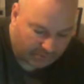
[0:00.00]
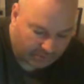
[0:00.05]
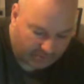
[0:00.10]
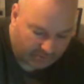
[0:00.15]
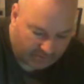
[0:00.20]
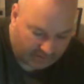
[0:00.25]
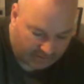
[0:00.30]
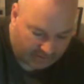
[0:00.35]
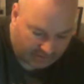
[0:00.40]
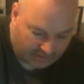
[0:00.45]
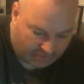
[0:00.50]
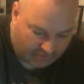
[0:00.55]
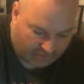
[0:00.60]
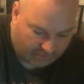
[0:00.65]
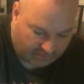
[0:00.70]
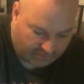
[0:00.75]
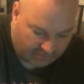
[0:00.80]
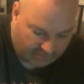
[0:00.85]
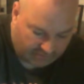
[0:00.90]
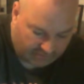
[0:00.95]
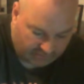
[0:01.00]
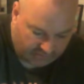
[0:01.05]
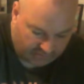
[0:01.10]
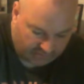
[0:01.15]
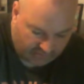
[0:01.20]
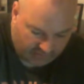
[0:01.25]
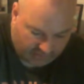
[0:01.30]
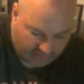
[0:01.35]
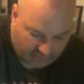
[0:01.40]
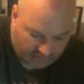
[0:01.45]
tack on the
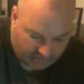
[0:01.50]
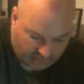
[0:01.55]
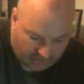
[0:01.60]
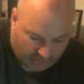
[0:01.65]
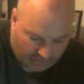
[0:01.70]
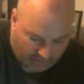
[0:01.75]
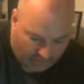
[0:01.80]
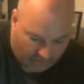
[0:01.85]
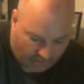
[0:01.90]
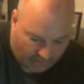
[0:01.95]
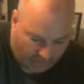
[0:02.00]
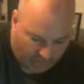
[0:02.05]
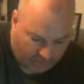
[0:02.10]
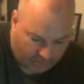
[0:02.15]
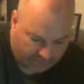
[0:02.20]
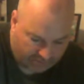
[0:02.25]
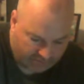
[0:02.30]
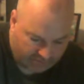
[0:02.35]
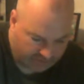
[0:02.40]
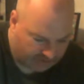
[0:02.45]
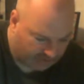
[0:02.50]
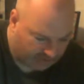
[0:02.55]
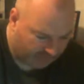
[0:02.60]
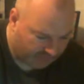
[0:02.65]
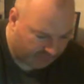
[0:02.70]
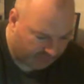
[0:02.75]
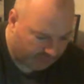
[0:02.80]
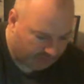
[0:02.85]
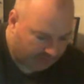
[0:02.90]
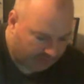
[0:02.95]
feet, or just have
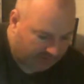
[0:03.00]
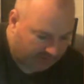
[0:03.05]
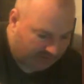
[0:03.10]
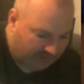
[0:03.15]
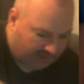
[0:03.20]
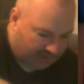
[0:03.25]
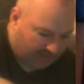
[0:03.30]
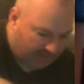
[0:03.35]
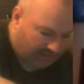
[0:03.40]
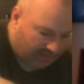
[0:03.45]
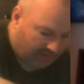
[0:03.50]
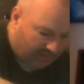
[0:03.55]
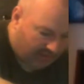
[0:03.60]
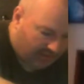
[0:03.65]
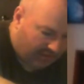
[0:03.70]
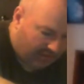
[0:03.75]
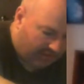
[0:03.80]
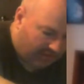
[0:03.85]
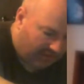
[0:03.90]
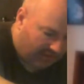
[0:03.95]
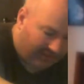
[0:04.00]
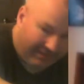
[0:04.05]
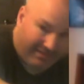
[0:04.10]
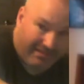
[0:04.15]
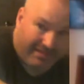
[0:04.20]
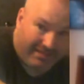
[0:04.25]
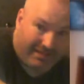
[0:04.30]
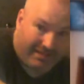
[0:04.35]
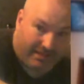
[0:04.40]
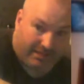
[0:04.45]
them leaning like
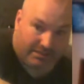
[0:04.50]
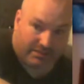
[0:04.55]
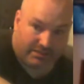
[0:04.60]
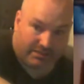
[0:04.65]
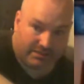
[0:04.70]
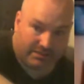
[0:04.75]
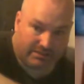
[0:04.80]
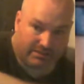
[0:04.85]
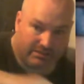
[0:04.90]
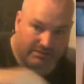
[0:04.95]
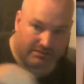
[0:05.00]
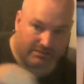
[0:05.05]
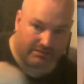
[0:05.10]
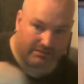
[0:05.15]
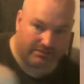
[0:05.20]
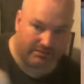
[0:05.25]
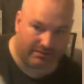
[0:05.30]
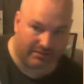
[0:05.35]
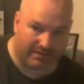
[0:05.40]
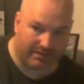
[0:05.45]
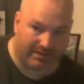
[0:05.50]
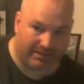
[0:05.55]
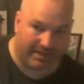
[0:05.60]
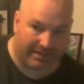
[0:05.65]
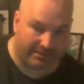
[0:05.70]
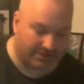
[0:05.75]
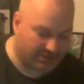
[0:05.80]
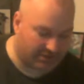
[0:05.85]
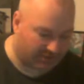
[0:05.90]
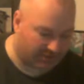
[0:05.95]
this
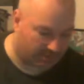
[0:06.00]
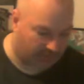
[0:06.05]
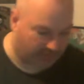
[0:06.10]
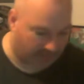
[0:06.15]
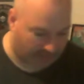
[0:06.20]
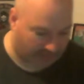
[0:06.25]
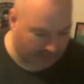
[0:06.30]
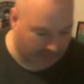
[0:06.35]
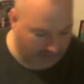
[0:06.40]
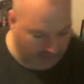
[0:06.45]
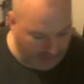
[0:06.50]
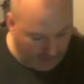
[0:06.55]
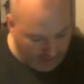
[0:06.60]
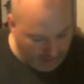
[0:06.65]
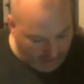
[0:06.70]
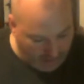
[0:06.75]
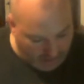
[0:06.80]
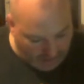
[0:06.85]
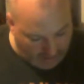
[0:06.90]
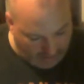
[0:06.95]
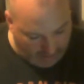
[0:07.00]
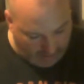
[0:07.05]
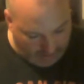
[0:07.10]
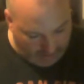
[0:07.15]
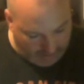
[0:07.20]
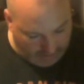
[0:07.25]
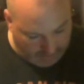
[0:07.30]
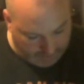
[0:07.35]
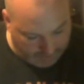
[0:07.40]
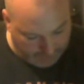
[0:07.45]
against something.
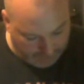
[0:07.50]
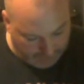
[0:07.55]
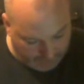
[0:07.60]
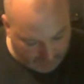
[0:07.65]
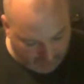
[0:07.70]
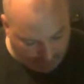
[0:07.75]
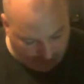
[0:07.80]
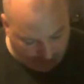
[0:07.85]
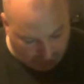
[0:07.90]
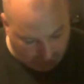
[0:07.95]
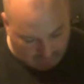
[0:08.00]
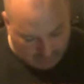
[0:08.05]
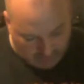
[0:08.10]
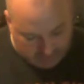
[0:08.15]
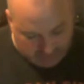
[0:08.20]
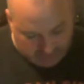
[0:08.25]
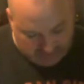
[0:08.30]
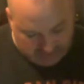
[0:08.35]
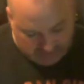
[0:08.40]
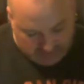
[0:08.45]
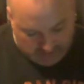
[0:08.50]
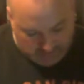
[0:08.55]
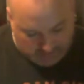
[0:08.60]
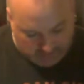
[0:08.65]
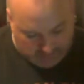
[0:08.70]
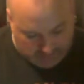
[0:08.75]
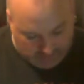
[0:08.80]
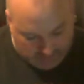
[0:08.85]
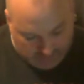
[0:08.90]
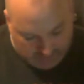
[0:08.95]
Along the same
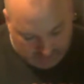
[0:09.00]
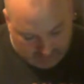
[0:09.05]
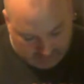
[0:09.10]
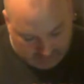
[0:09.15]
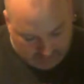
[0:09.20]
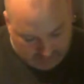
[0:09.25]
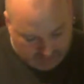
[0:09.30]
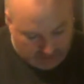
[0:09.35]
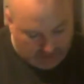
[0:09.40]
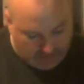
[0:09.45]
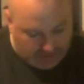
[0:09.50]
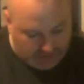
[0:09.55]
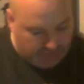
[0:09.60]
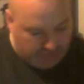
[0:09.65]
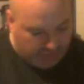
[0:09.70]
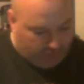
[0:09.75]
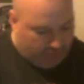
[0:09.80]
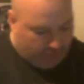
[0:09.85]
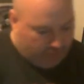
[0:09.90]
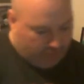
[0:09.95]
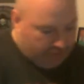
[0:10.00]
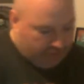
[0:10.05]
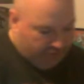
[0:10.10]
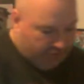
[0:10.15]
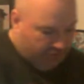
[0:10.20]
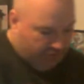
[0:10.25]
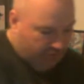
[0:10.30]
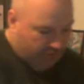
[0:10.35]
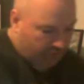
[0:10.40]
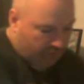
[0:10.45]
lines, there's
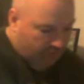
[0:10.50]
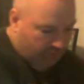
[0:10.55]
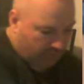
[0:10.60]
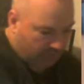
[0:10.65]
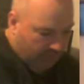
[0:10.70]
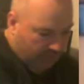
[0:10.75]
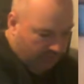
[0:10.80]
also